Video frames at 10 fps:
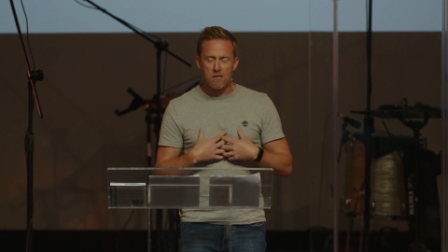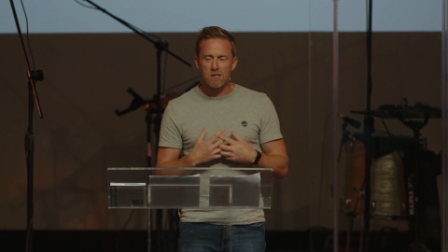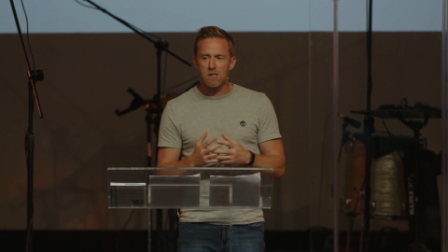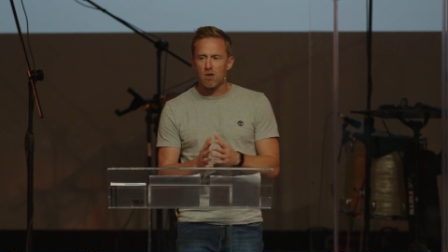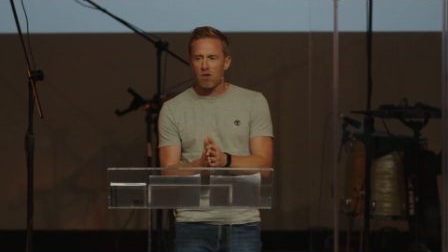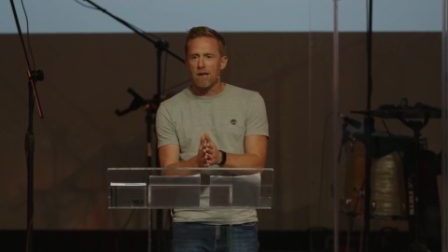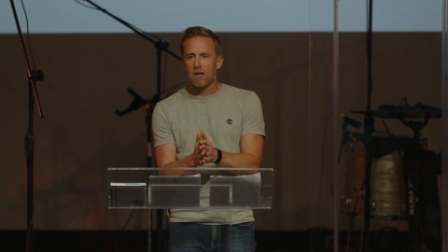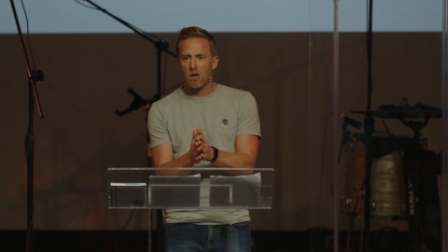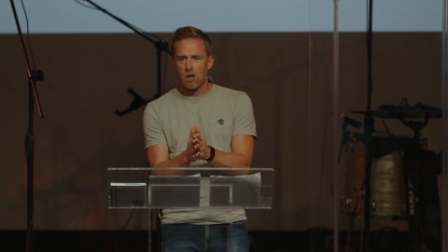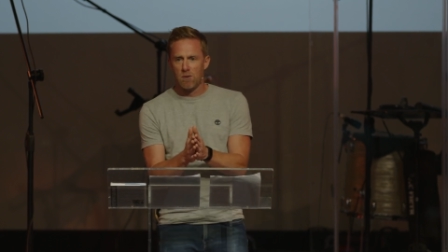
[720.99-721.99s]
Jesus'
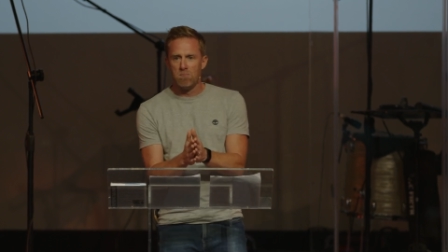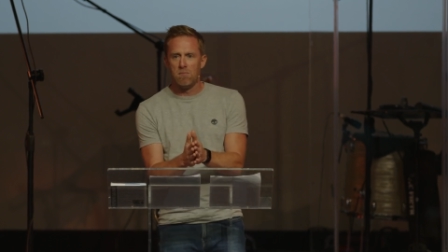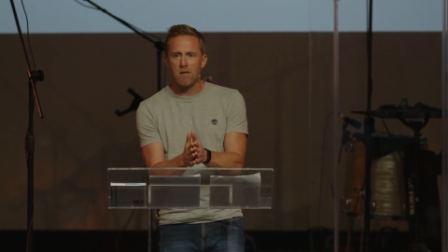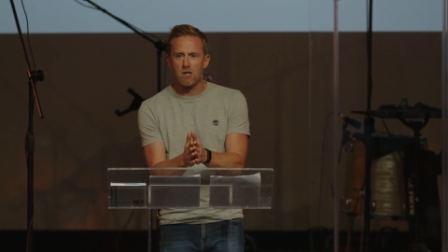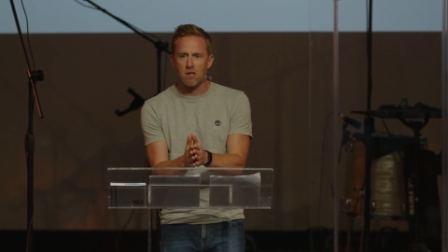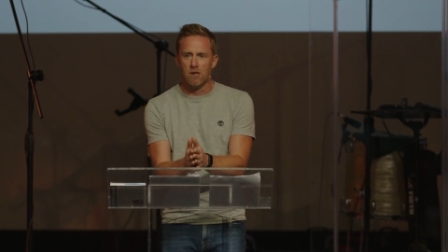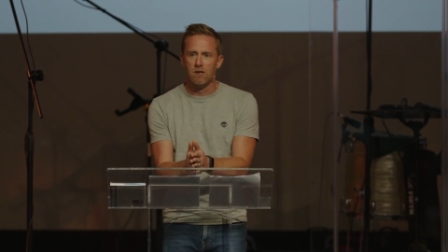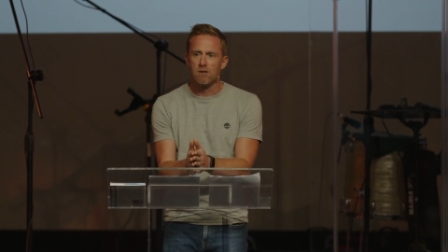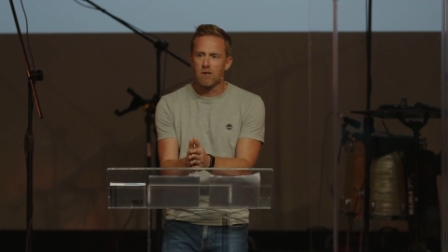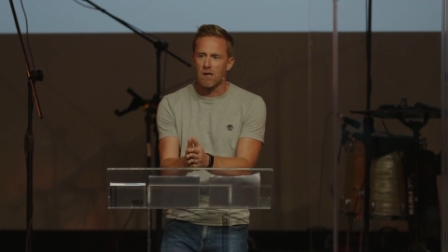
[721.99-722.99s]
great
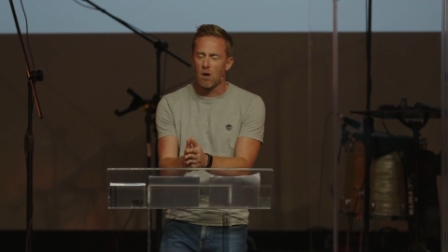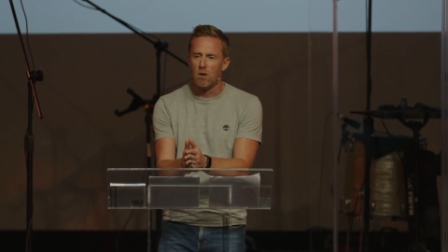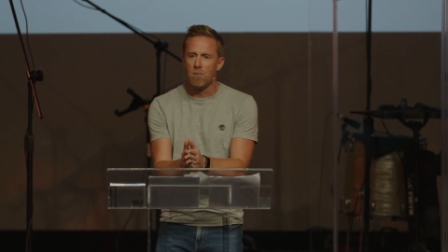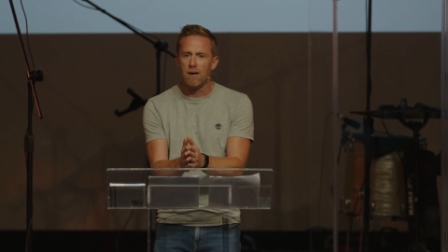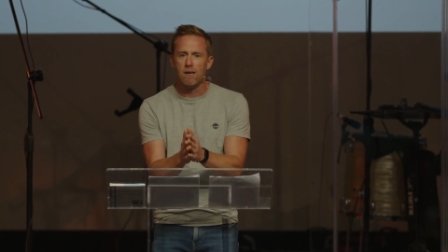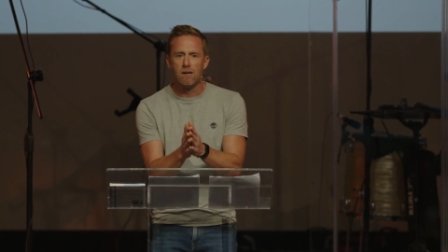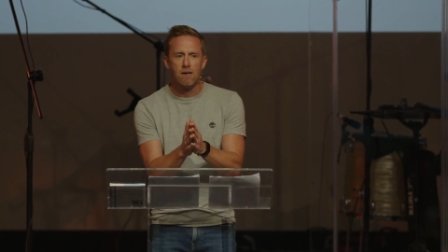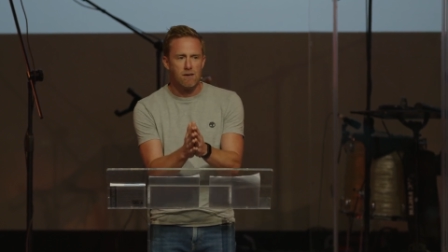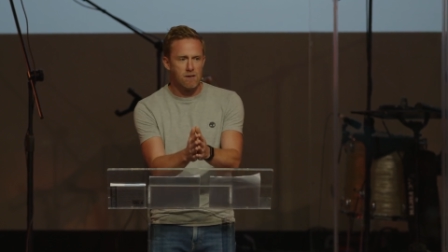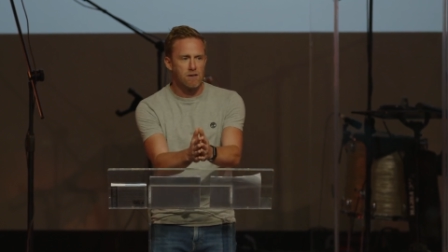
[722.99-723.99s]
commission to go and make
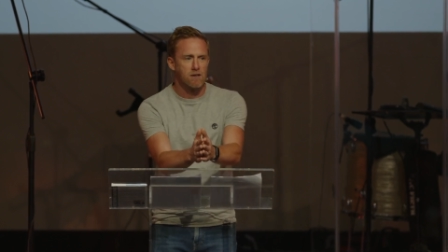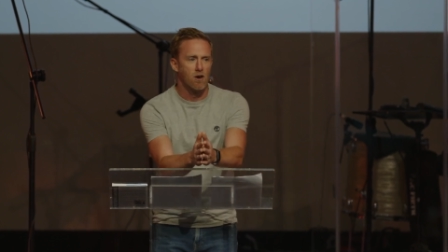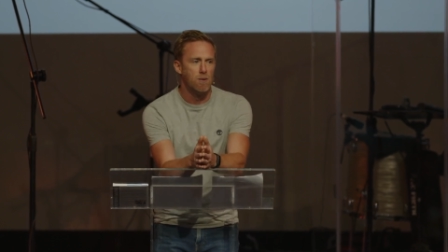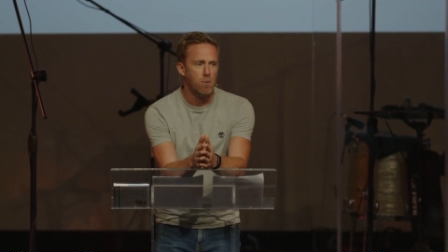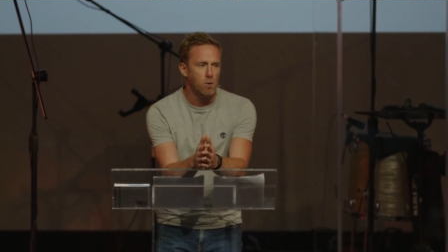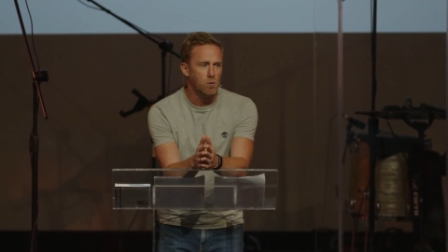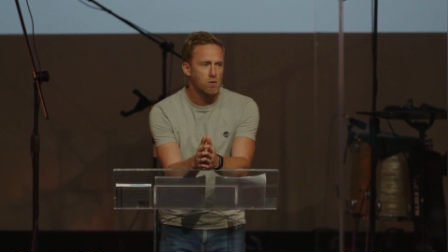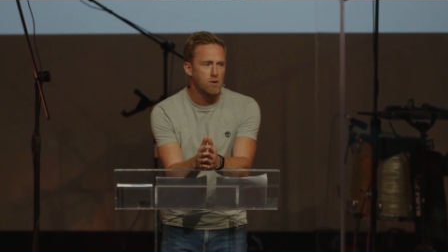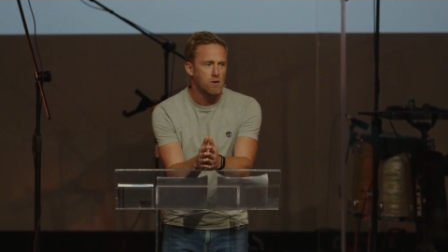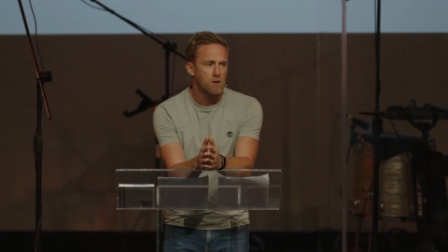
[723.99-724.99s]

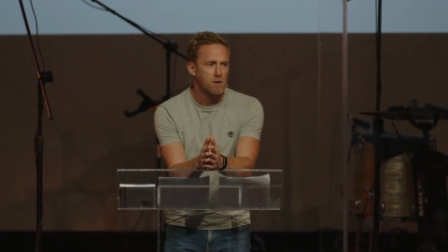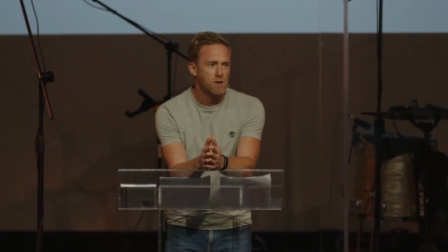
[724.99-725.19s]
disciples,